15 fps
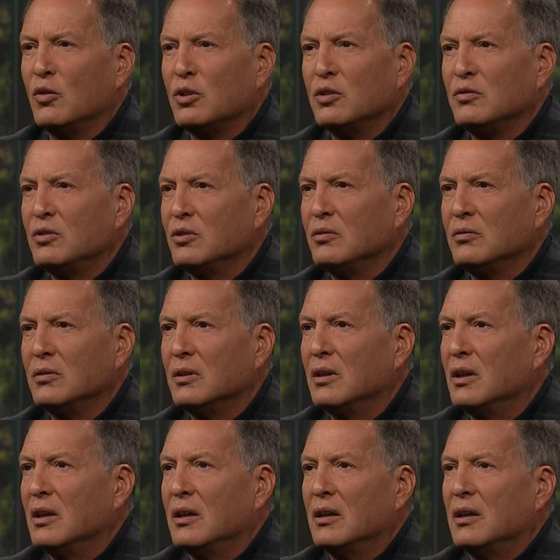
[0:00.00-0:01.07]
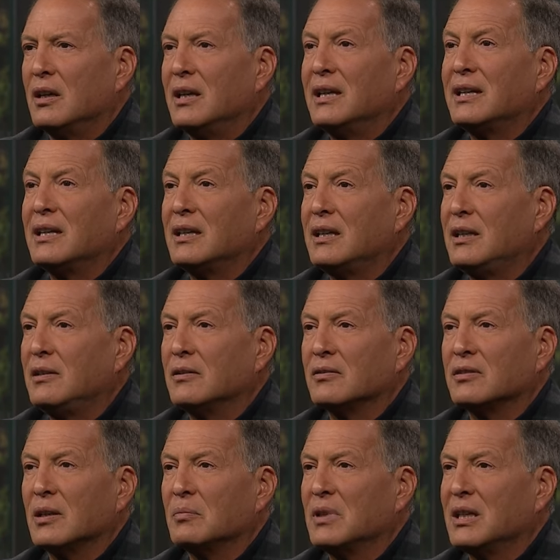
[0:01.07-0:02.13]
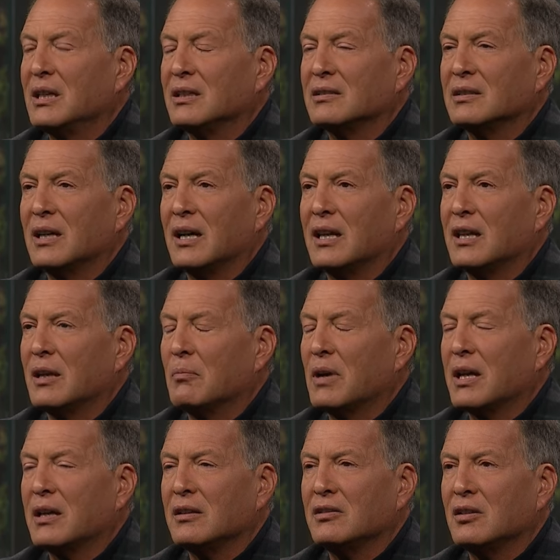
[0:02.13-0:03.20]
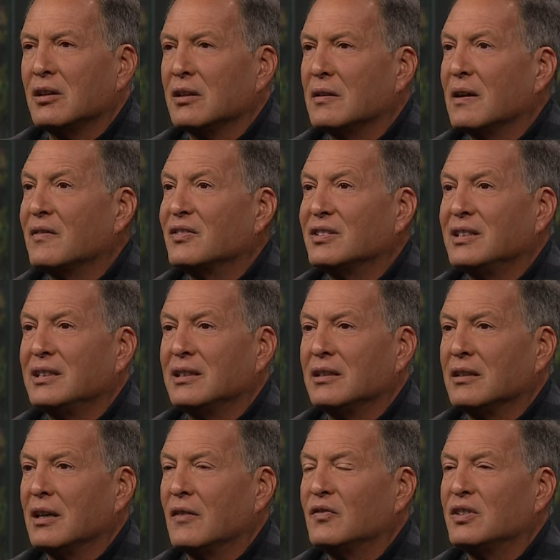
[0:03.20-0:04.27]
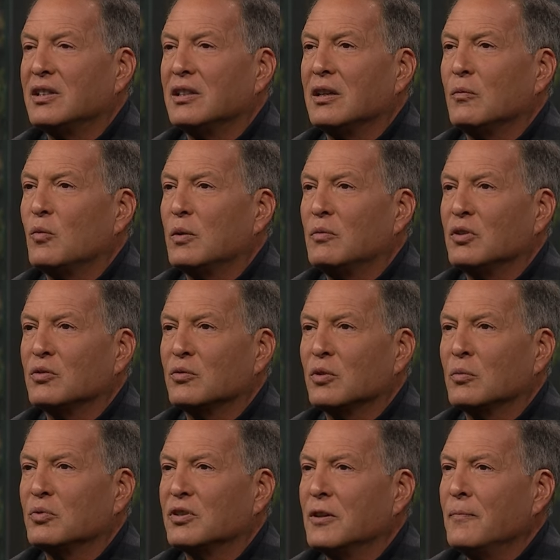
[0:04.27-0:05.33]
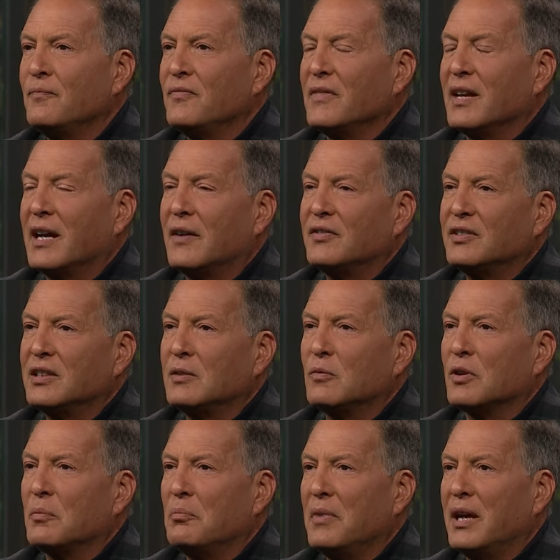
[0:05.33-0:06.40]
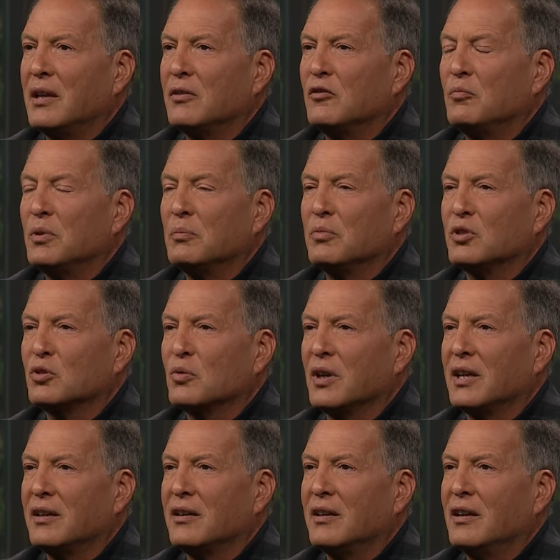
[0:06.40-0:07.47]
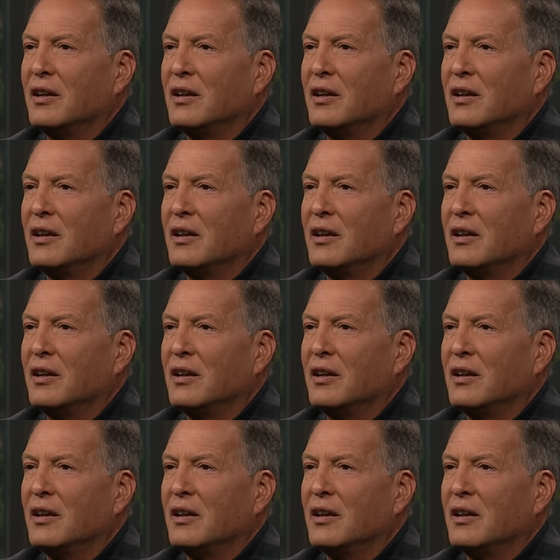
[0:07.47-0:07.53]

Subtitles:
you do, it can heal something inside of them. I can tell you, I've seen it. I've seen it in women's groups. I've seen it with men who've been betrayed.